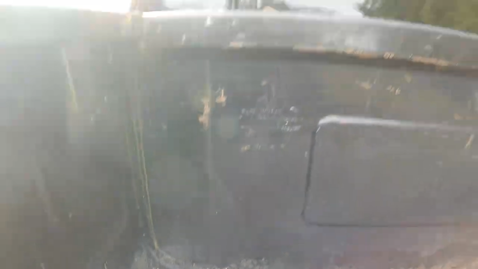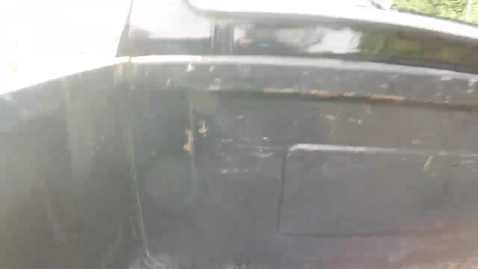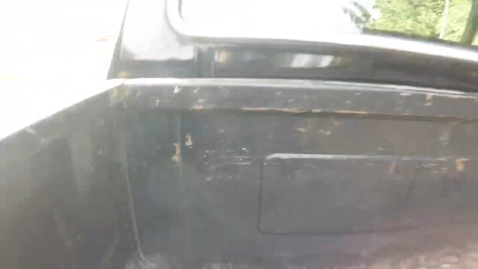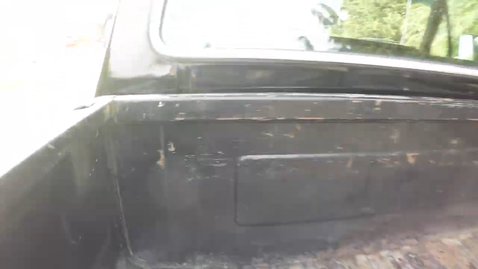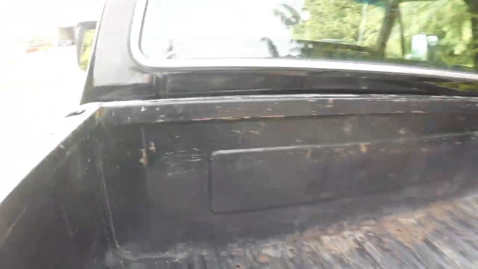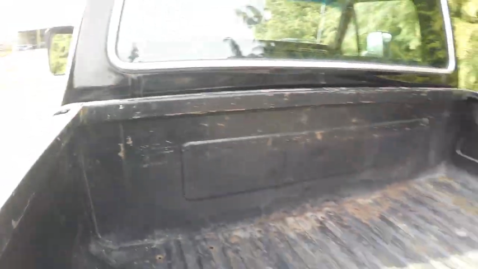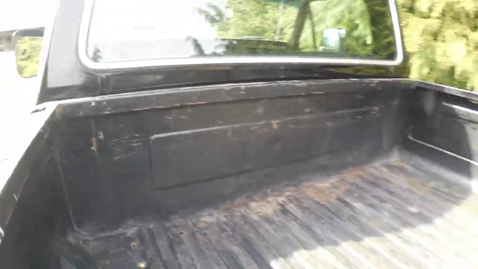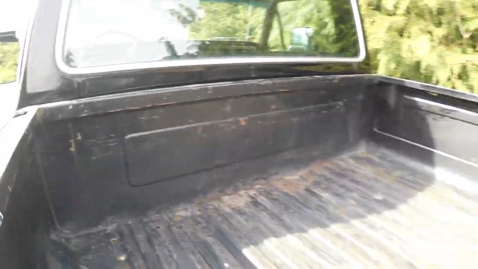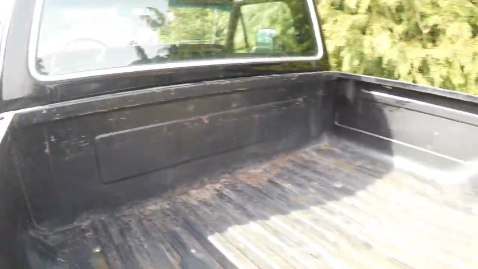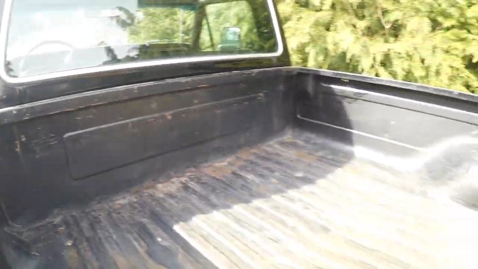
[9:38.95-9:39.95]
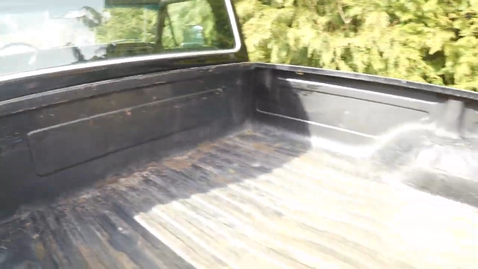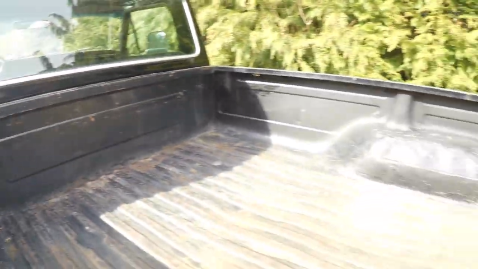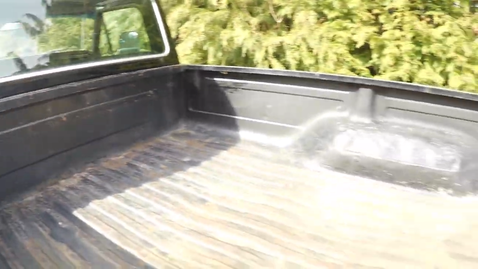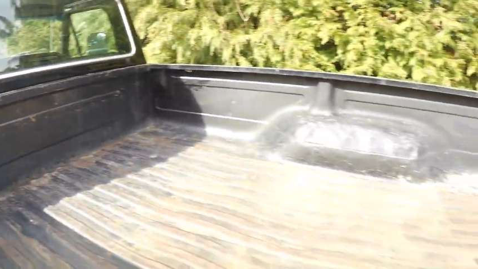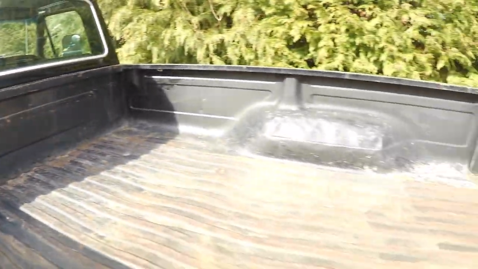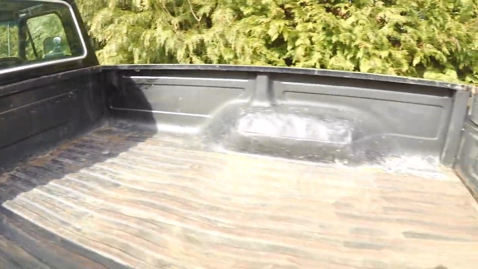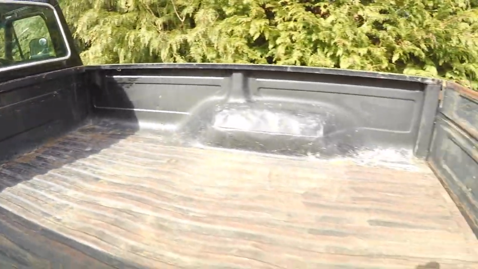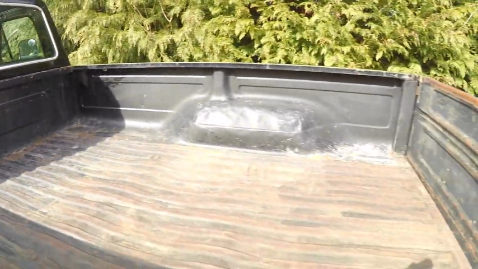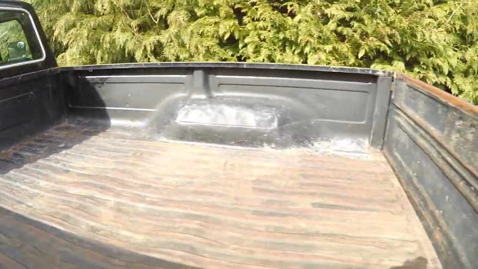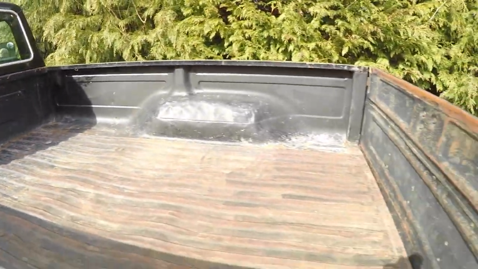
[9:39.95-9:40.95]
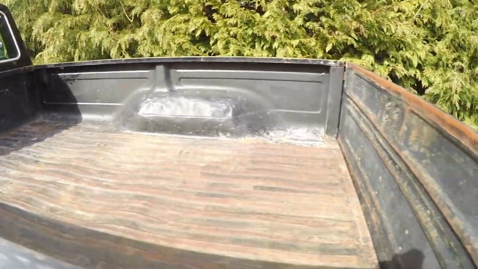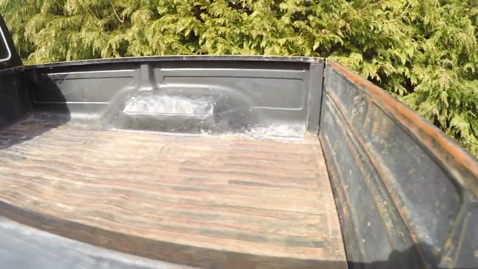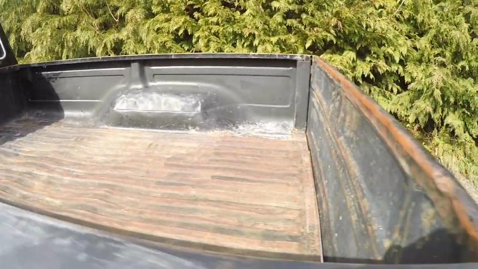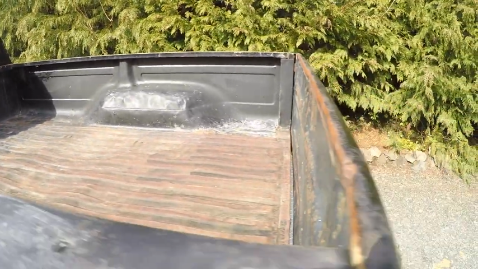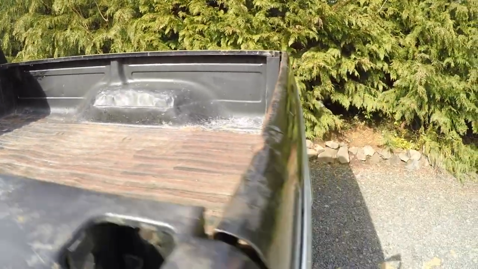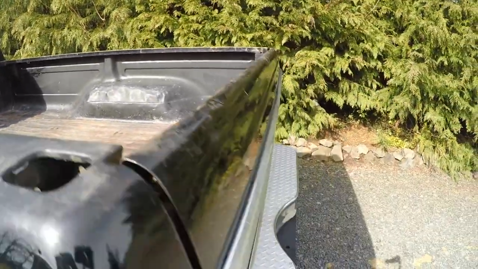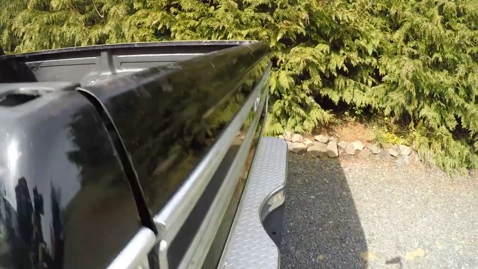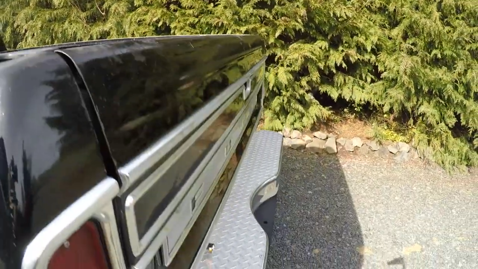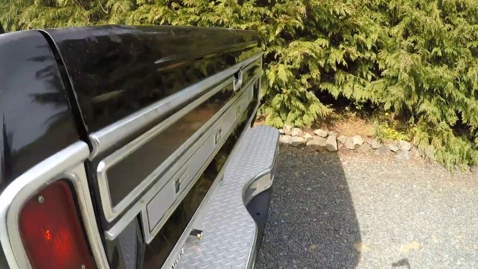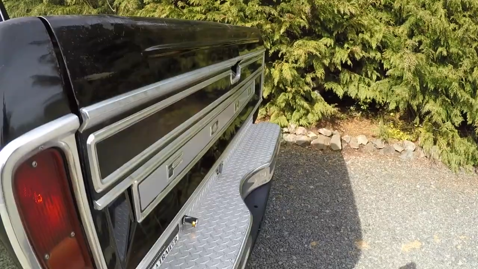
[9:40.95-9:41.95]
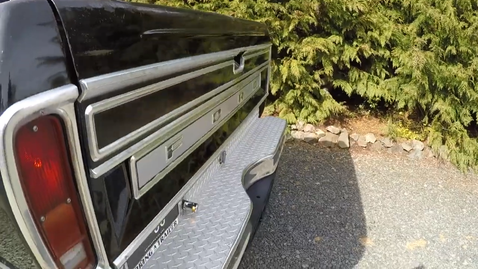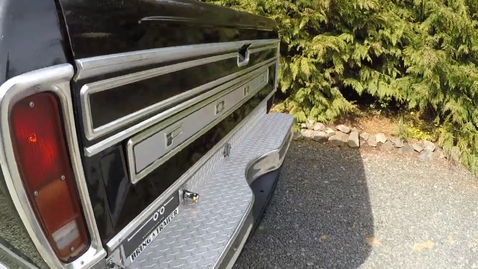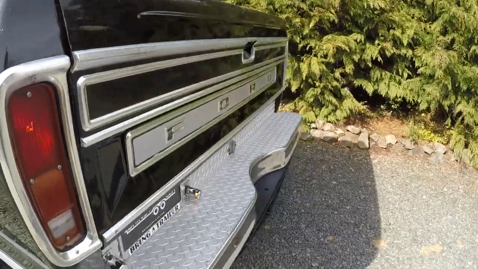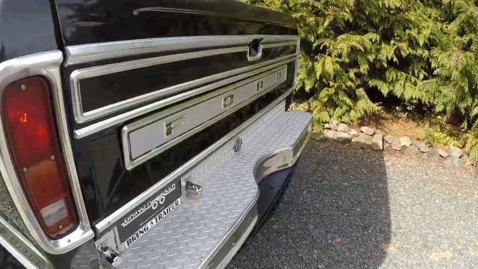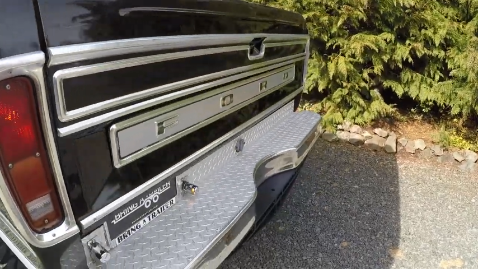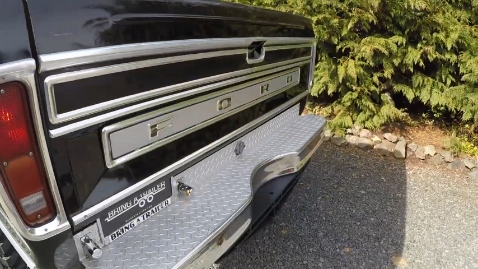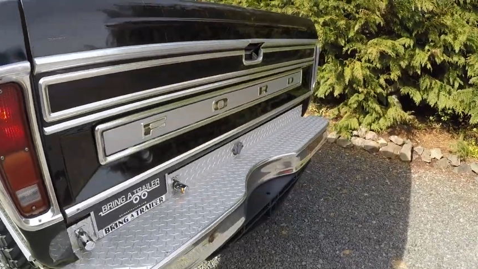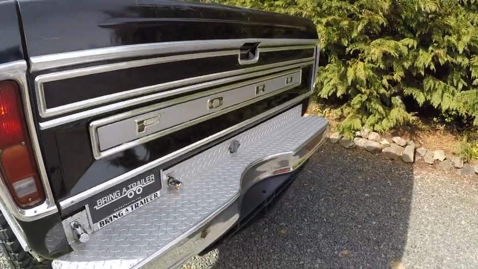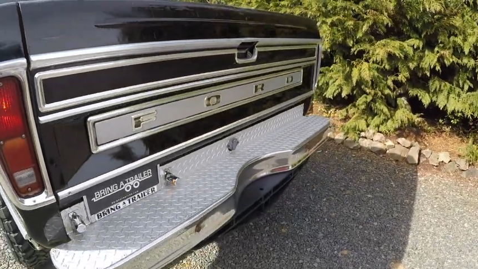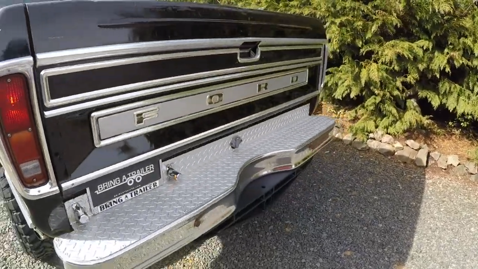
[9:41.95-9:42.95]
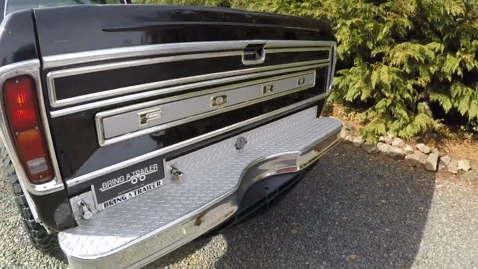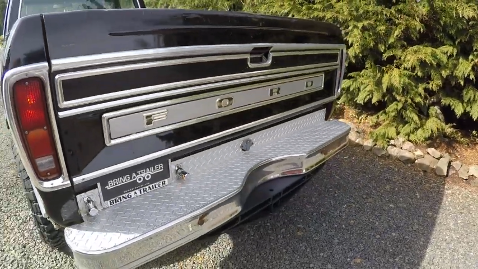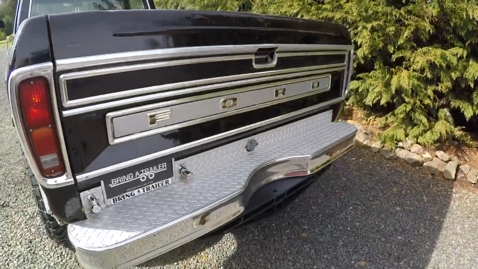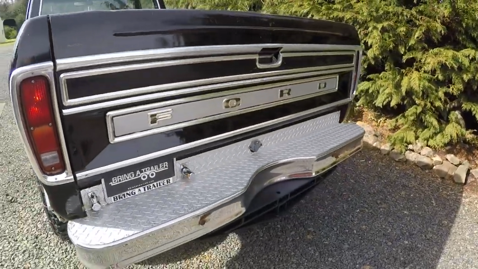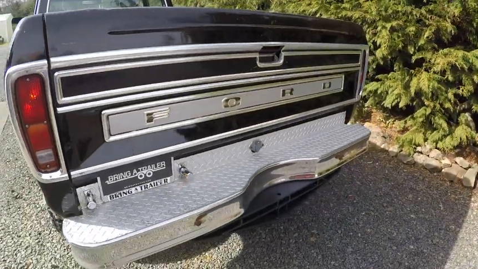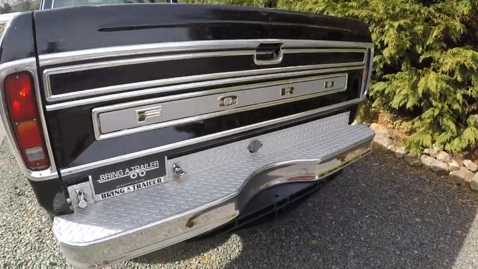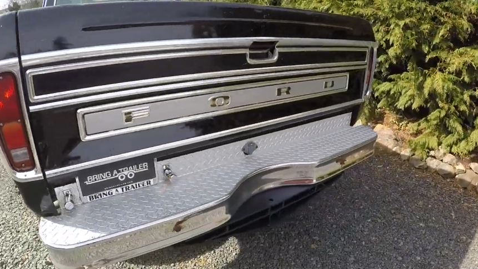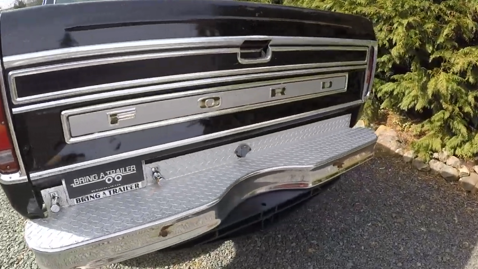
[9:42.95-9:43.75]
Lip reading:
Nobody's mouth can be seen.